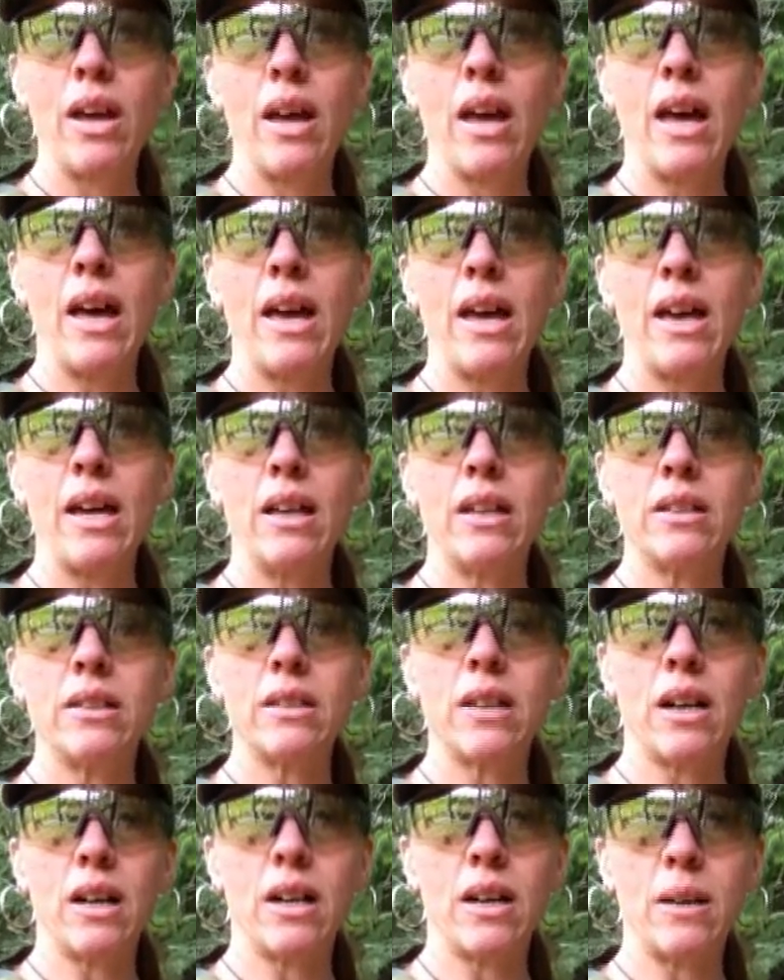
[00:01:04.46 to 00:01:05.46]
And
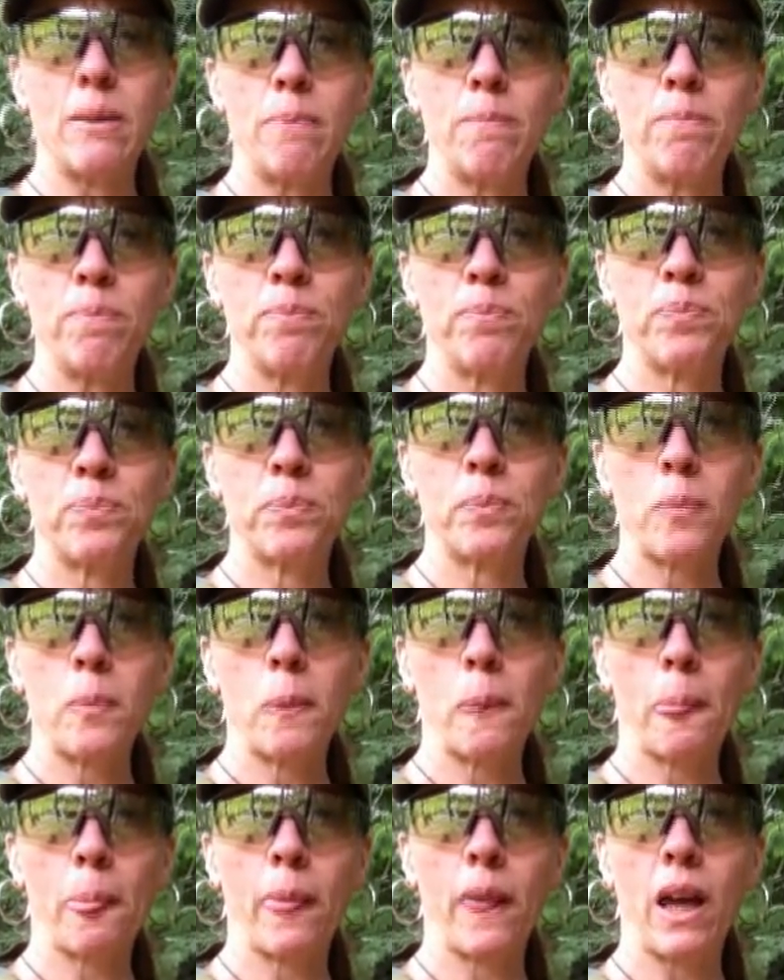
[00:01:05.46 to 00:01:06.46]
um,
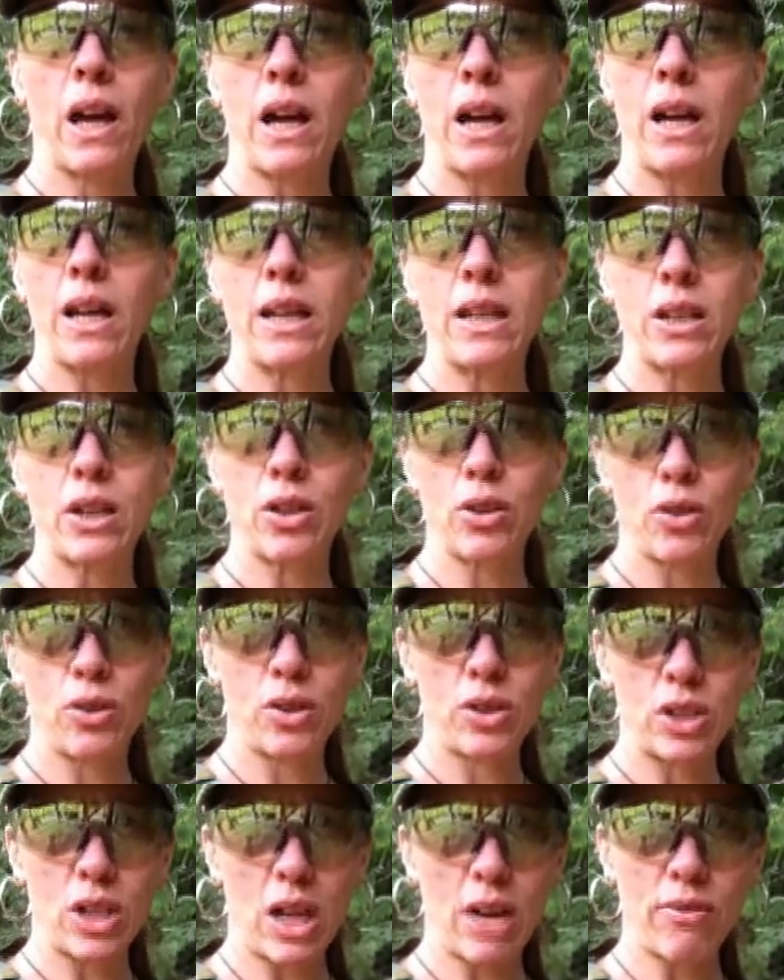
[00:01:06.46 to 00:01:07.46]
I
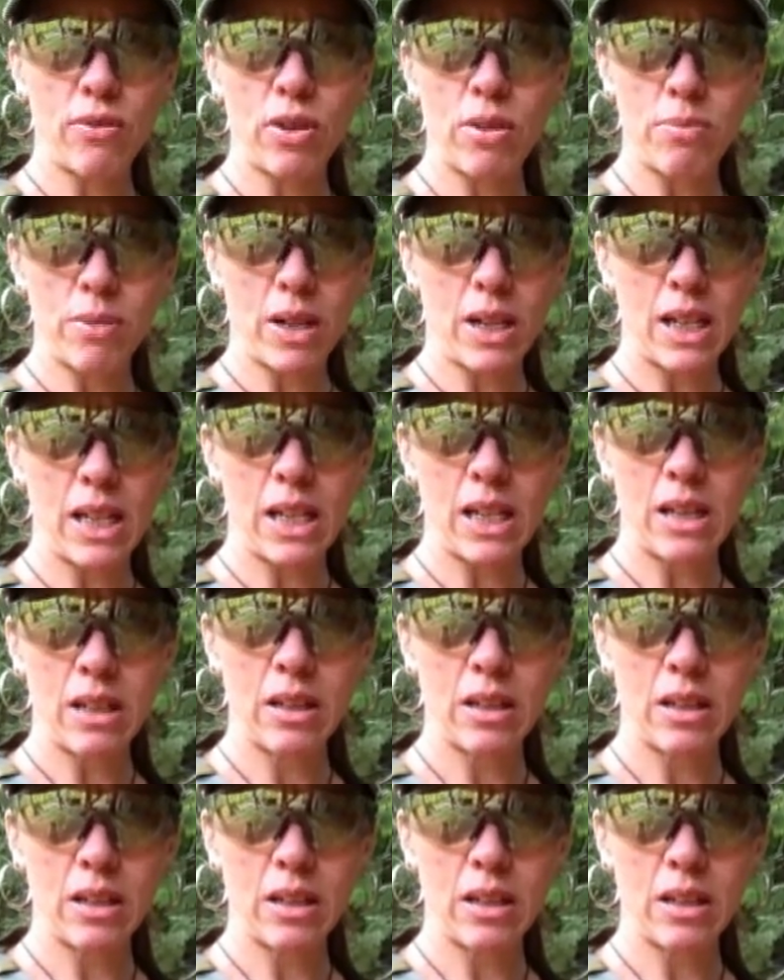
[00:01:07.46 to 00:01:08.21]
encourage everybody,